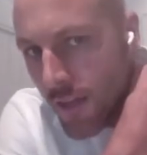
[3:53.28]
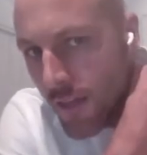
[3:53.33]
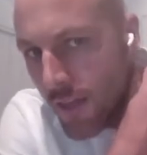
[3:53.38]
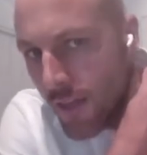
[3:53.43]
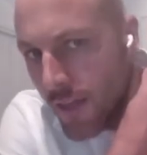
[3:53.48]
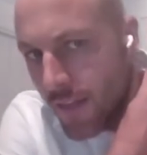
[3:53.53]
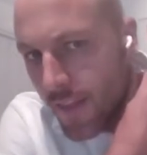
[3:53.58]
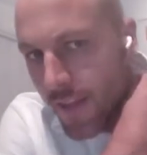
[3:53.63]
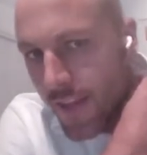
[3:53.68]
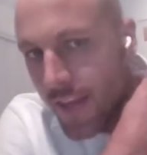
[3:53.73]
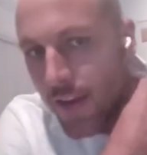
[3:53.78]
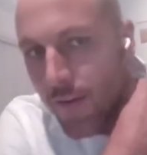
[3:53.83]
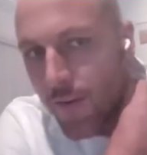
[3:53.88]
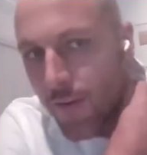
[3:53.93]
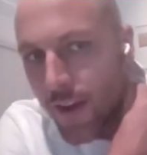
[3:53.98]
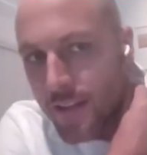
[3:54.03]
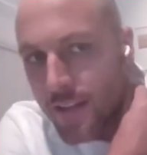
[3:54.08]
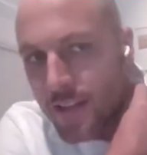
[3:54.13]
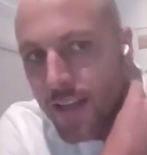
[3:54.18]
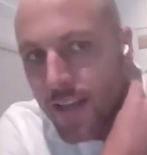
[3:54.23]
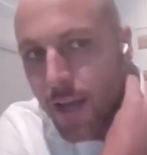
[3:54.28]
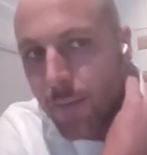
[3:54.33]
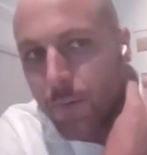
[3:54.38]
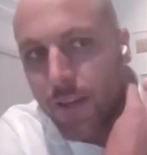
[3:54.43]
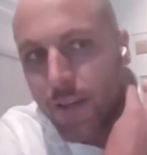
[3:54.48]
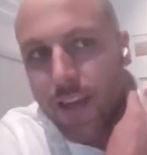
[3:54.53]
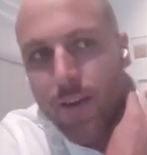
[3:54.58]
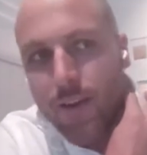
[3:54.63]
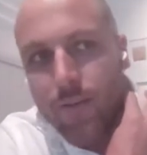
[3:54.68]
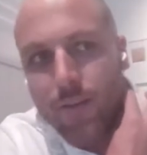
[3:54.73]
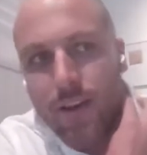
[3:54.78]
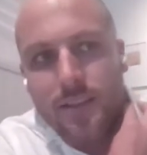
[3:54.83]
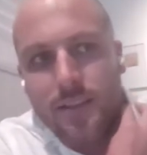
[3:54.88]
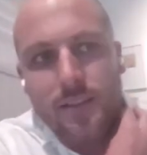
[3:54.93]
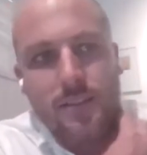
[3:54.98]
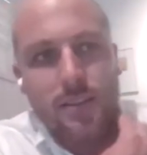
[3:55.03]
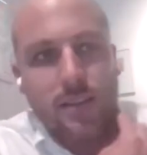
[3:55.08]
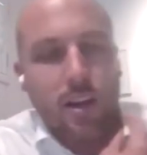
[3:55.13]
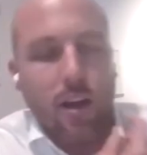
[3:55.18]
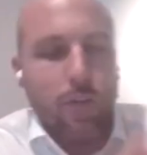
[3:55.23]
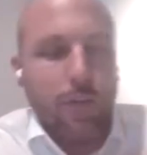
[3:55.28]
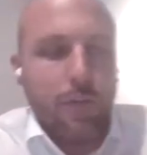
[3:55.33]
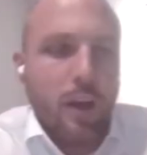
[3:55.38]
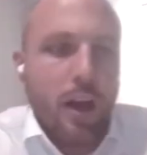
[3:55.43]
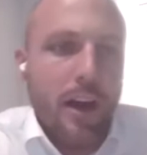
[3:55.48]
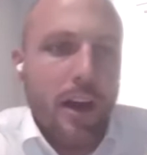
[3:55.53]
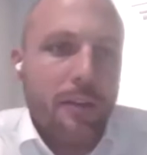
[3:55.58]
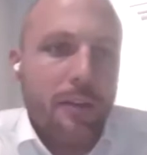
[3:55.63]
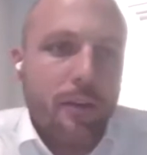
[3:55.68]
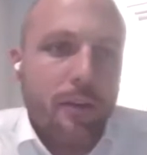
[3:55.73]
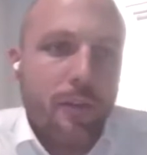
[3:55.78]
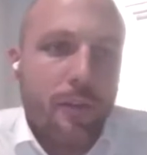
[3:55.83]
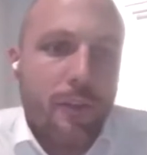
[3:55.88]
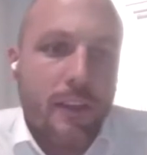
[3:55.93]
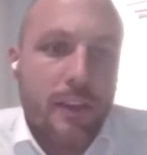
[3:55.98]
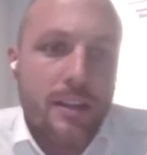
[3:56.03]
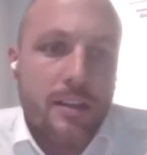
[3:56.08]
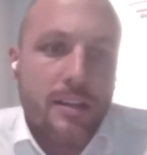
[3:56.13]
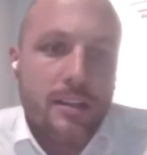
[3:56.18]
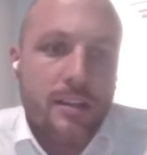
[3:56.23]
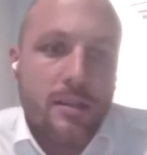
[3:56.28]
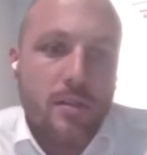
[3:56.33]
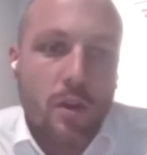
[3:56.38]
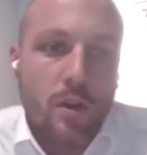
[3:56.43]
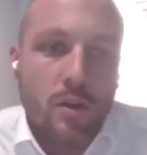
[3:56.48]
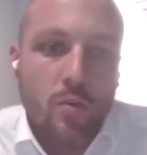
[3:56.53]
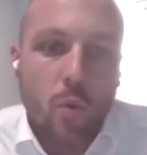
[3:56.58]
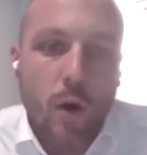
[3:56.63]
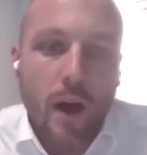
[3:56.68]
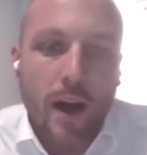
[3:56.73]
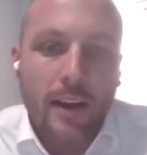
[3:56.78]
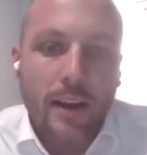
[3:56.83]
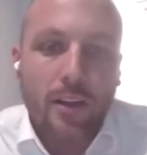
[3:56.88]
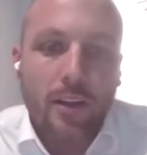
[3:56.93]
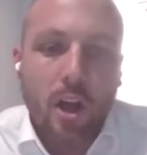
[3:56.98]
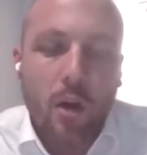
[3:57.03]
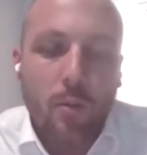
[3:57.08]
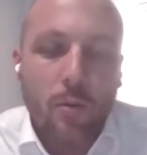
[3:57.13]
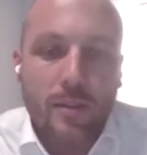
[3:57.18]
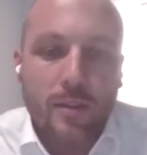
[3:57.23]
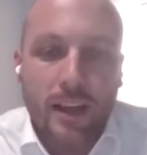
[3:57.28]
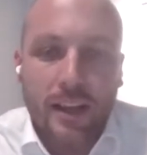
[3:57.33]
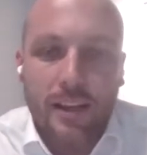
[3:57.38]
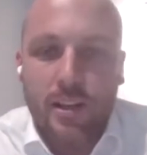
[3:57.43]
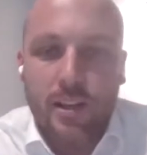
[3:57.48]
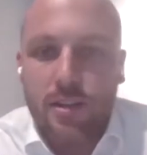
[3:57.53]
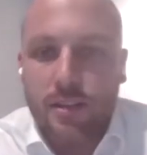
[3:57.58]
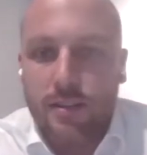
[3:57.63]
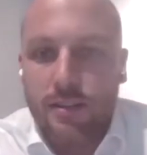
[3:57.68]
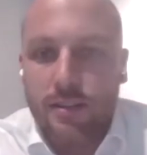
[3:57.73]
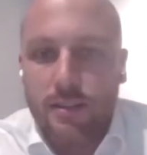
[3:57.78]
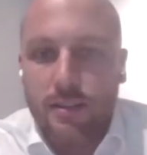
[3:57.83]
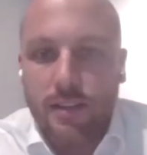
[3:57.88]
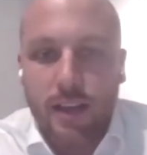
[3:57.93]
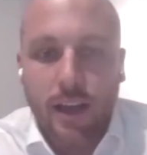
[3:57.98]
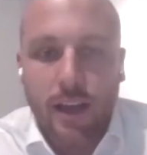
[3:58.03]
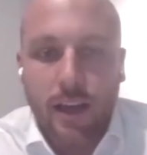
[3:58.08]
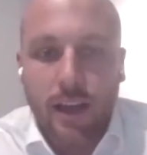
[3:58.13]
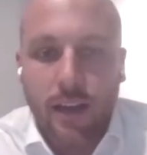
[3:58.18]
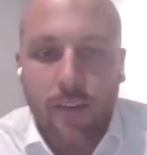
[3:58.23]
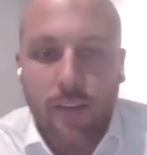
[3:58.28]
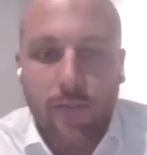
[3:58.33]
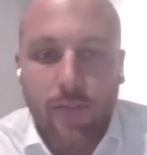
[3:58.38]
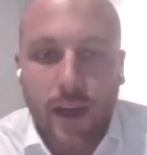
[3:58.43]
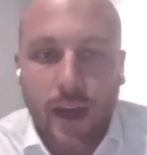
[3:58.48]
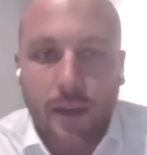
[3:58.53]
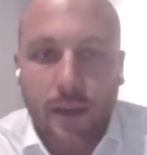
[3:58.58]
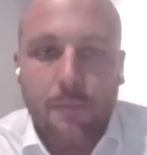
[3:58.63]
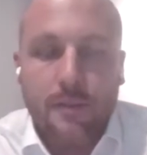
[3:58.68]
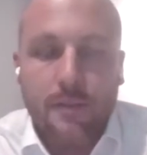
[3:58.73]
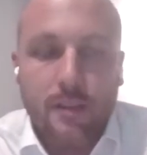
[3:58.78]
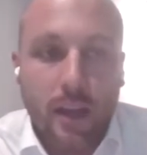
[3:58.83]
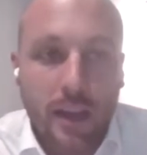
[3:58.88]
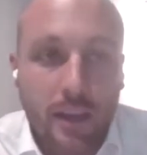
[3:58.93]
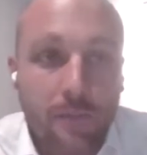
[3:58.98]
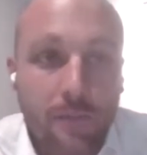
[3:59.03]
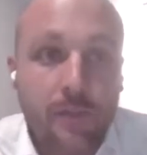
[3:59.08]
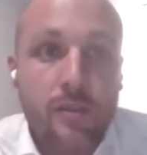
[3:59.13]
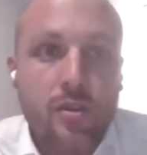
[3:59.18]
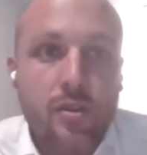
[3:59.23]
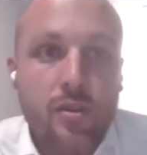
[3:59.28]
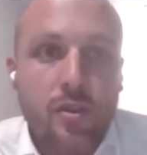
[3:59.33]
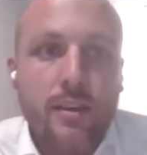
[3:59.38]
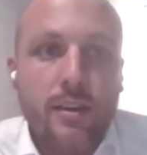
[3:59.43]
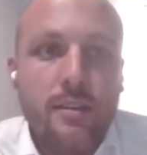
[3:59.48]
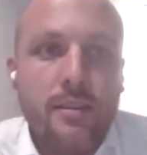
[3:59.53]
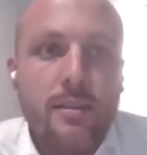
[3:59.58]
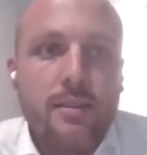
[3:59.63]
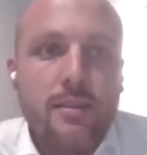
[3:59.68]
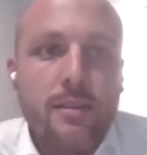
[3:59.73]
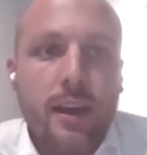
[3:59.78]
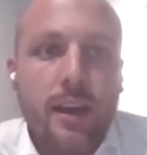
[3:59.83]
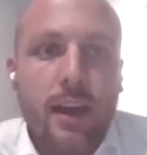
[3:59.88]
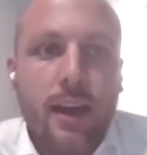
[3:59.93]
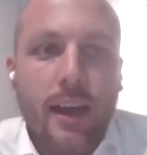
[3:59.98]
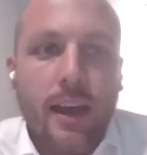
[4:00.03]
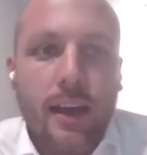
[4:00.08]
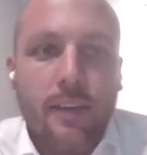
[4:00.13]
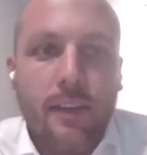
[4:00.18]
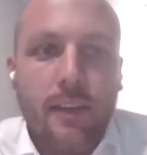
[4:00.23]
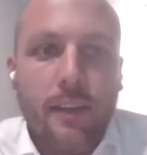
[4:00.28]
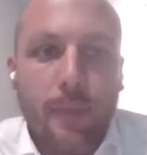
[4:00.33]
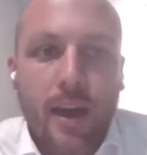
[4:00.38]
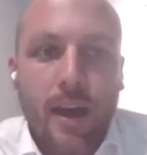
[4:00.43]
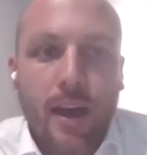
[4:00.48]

The key reason, a couple of key reasons that I'll fly through for this is one, global tonnages have inventories at the